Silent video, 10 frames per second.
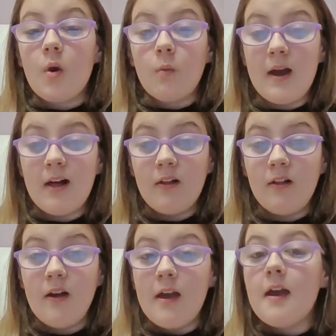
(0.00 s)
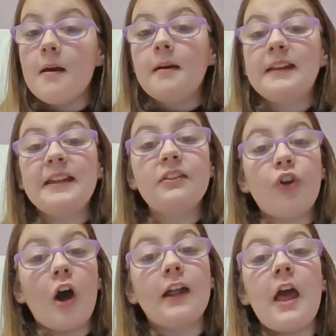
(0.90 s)
Well, he
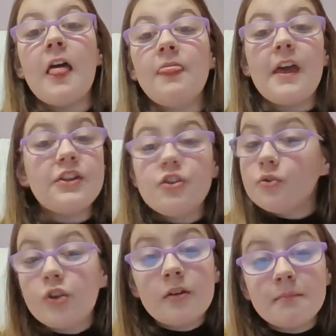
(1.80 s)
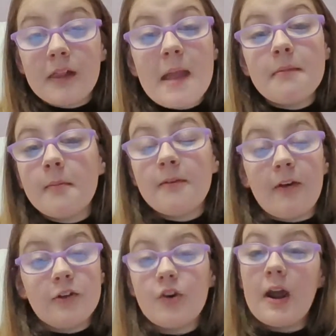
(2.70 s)
thought that Zeus couldn't blame him if
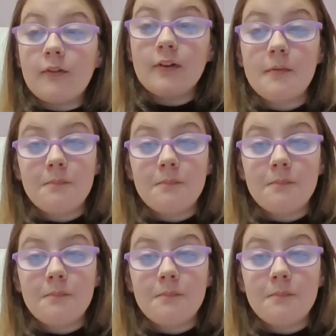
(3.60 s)
I drowned.